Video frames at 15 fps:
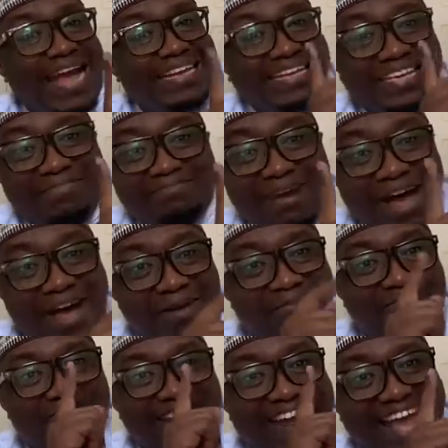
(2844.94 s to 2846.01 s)

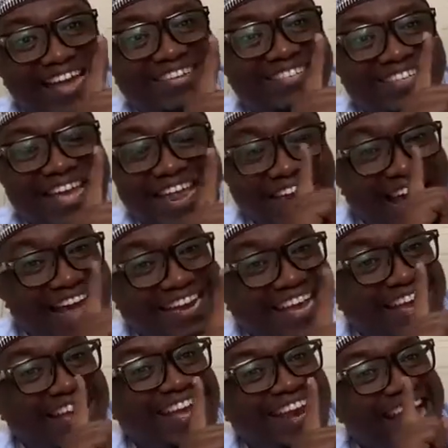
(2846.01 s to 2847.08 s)
imam,
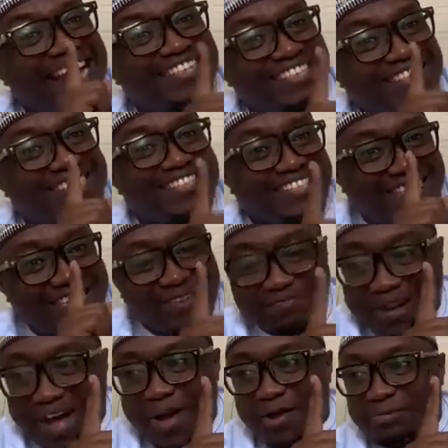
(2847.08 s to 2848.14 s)
a licensed
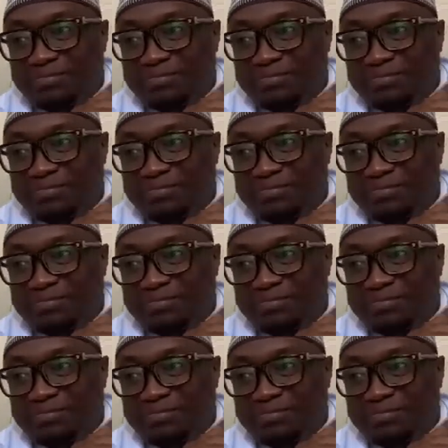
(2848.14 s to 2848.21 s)
imam,